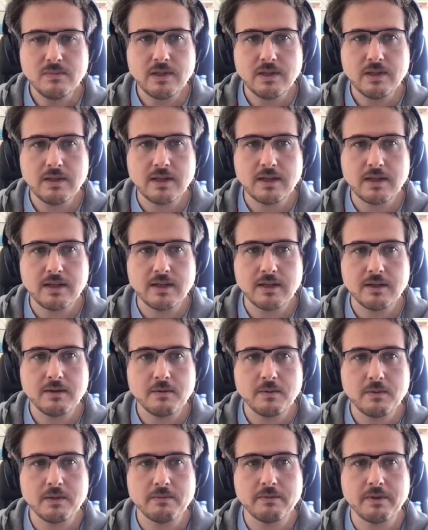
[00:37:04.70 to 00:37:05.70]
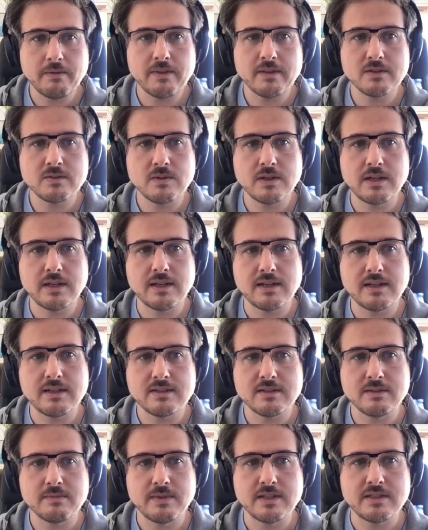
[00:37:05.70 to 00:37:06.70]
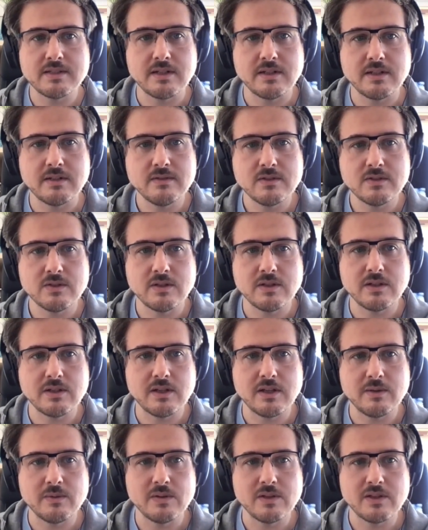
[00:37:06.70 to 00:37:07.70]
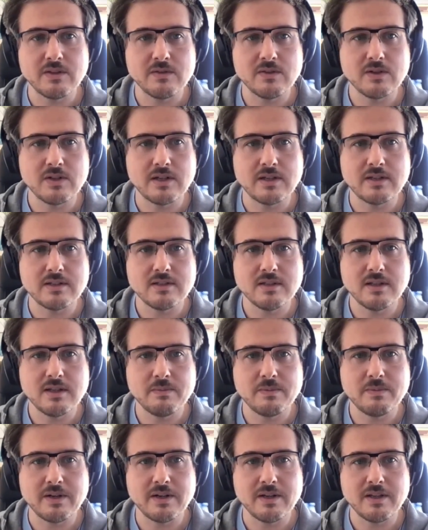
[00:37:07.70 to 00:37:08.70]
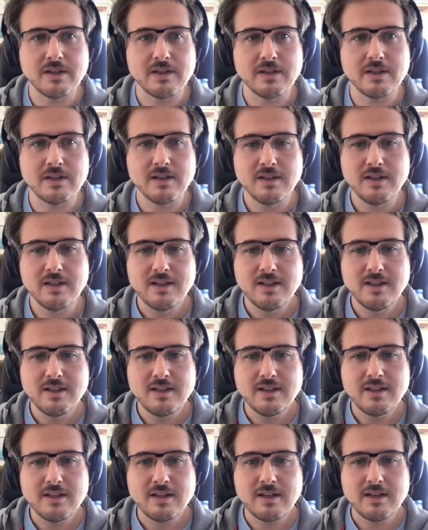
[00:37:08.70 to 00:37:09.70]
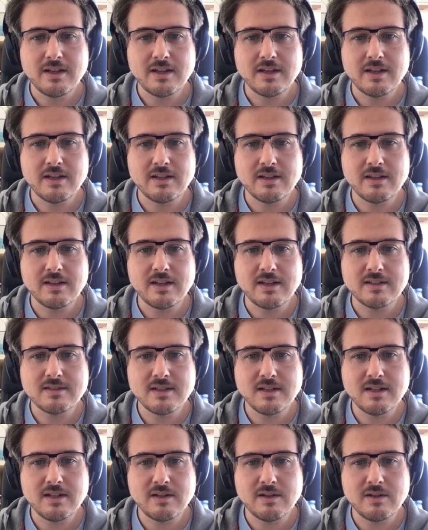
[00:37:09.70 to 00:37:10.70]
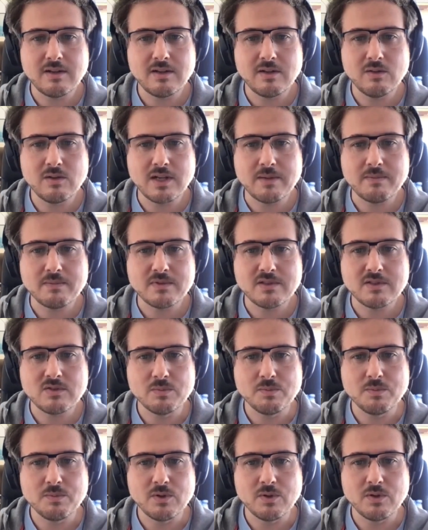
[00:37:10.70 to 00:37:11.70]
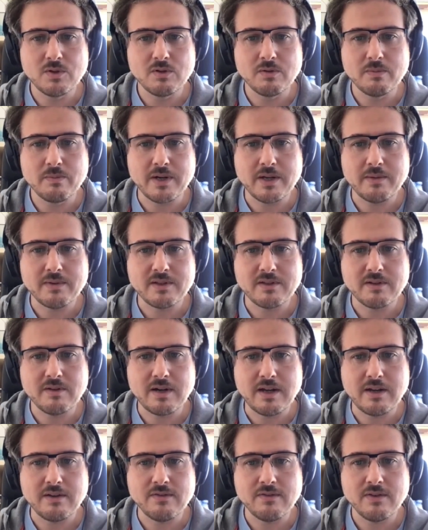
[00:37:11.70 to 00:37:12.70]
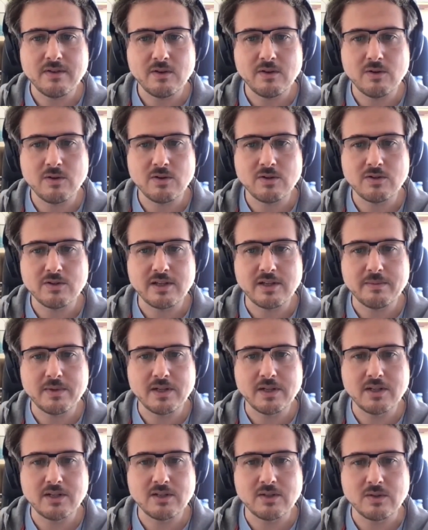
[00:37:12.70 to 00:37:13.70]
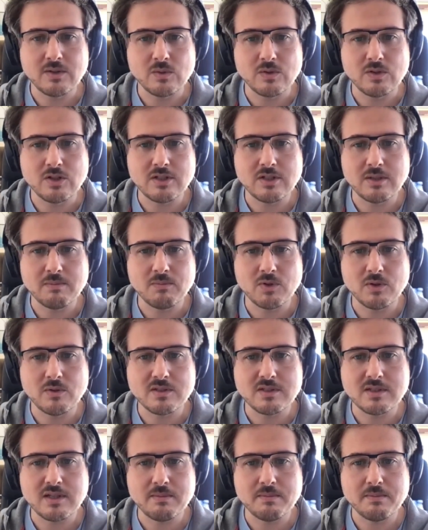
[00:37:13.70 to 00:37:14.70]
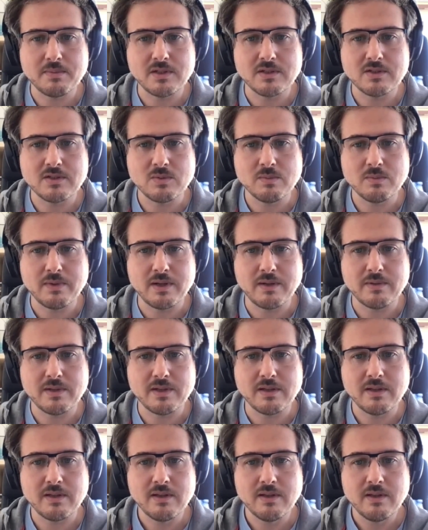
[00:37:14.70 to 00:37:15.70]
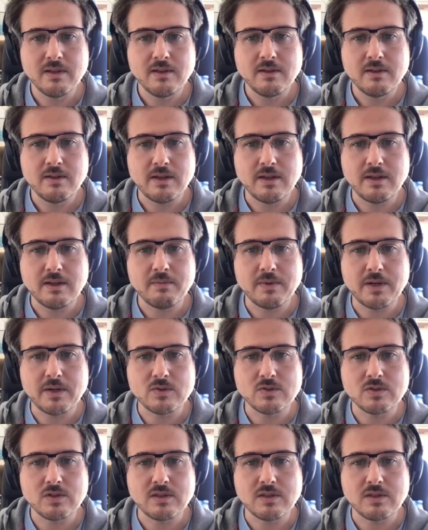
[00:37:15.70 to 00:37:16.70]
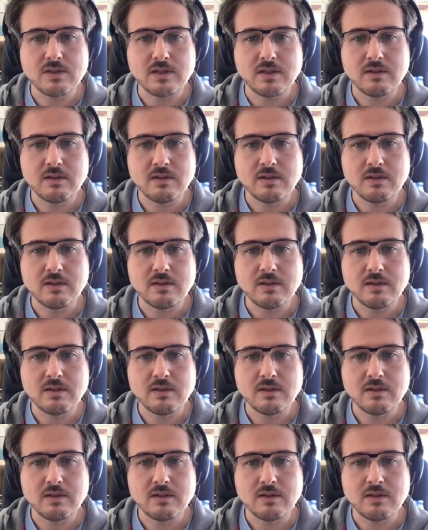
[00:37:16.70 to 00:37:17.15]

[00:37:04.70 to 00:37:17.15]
Well, maybe this one I can answer myself, so I will give you guys a break. Does the lookup support private graph or the ability to not upload samples to public VirusTotal?